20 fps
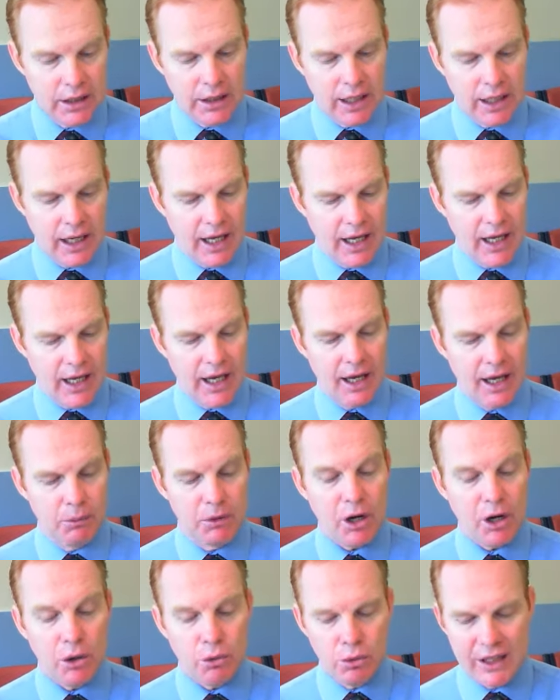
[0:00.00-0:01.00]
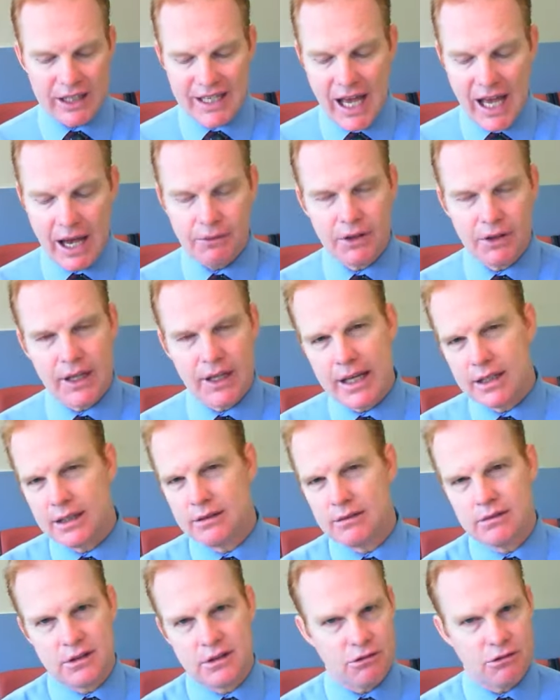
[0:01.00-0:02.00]
We don't really cover
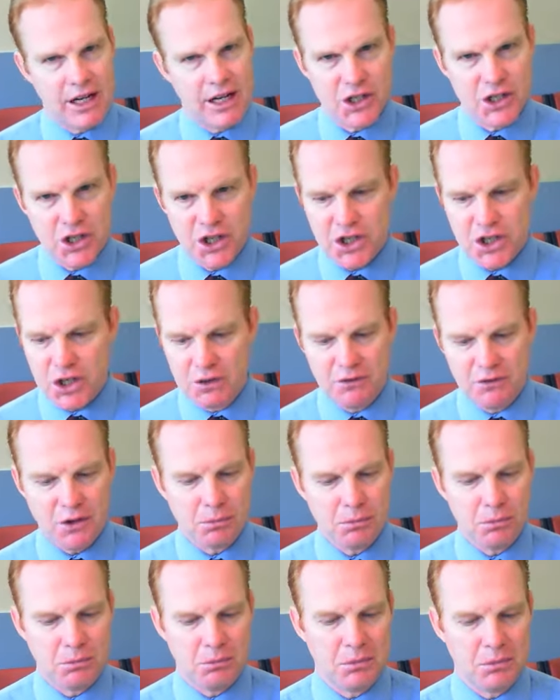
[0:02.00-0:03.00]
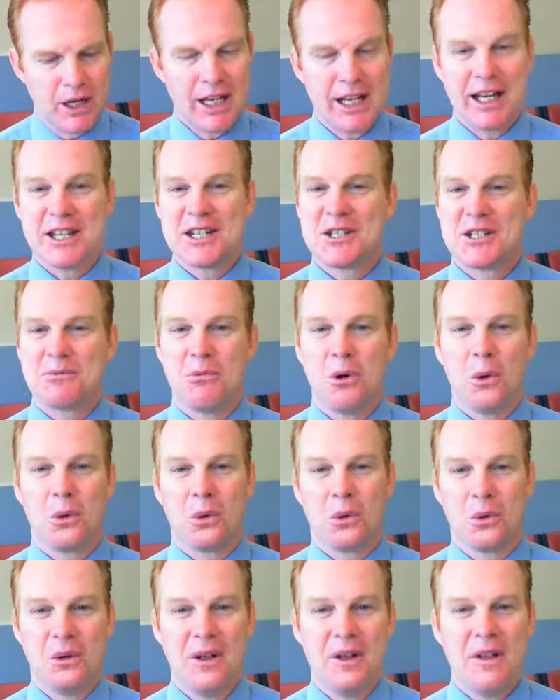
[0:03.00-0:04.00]
that transition from being a small
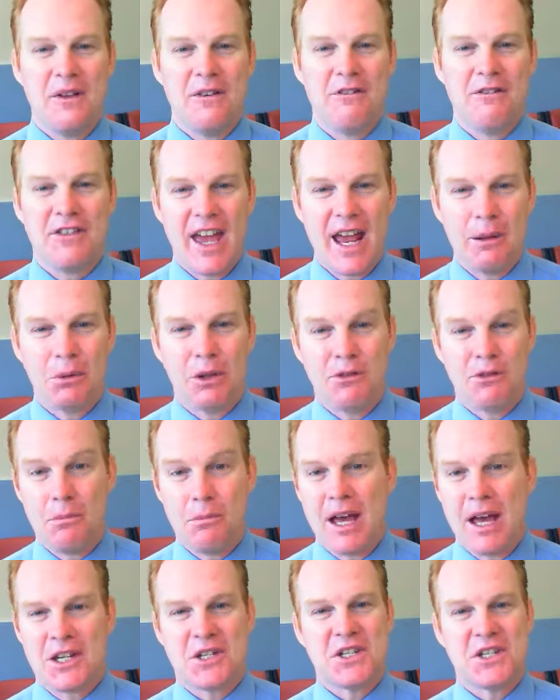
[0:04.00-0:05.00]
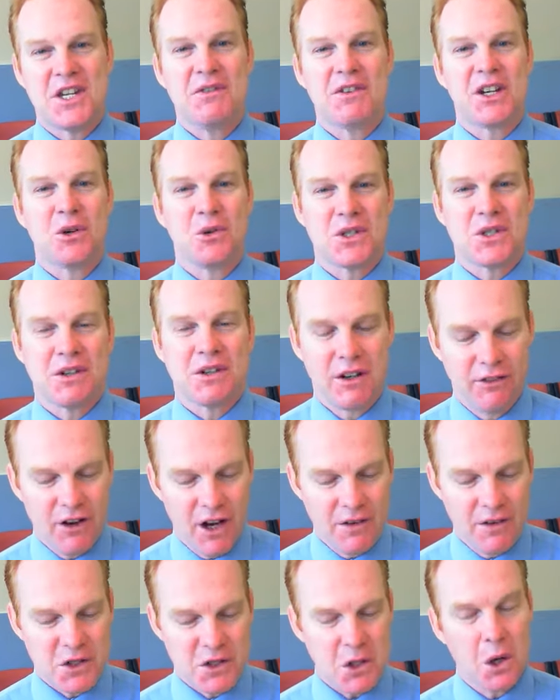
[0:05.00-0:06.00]
family of about 70 or
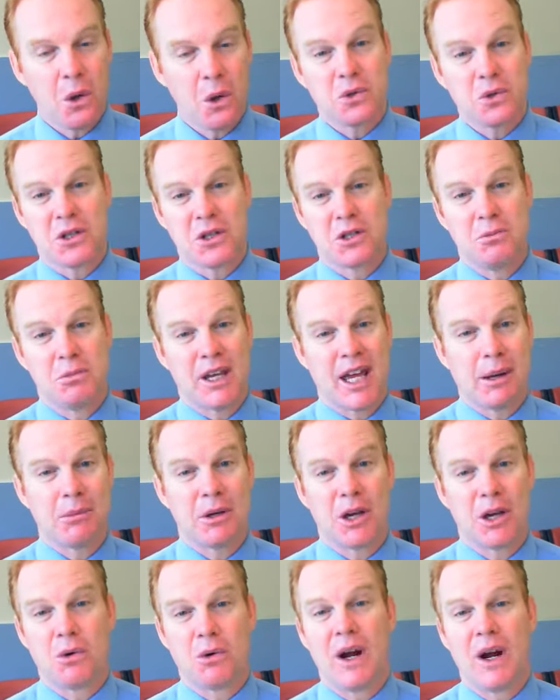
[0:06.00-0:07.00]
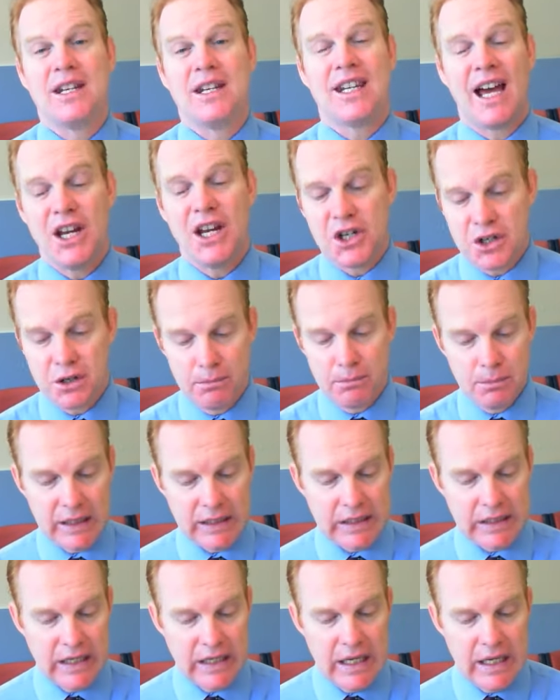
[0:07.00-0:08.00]
75 souls into becoming a great nation.
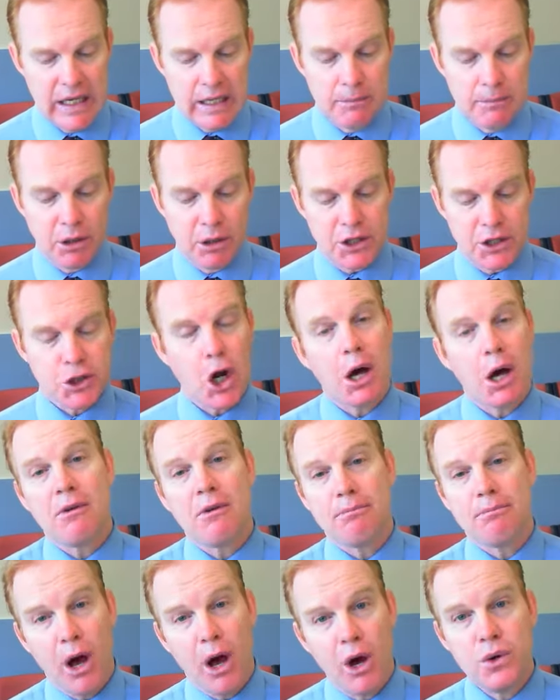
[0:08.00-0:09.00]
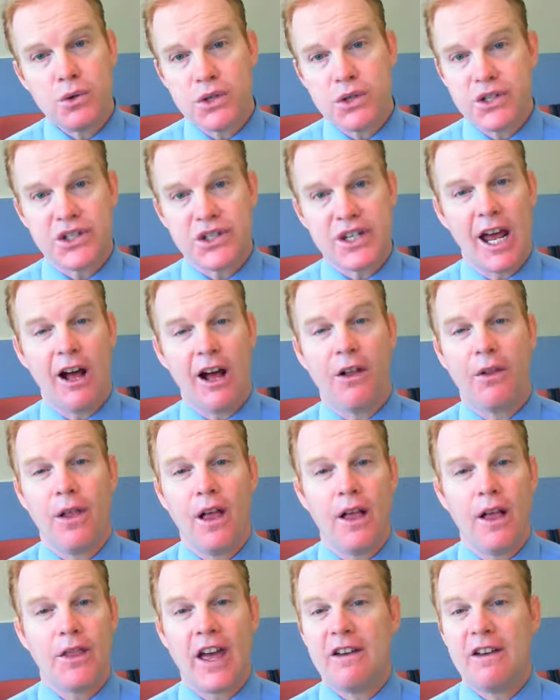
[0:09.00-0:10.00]
But by the time of Moses now,
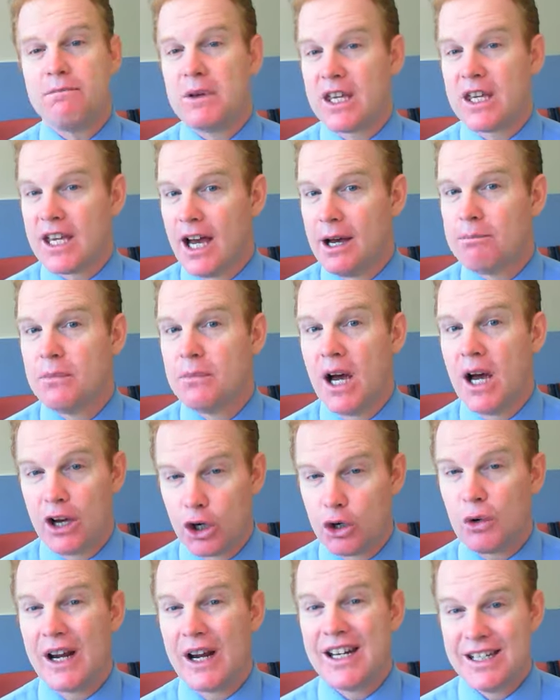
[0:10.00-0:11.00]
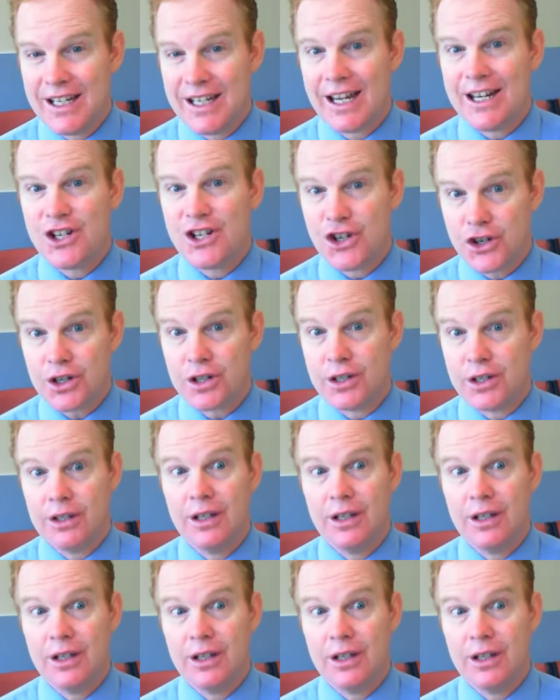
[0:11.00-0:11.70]
they've become a great nation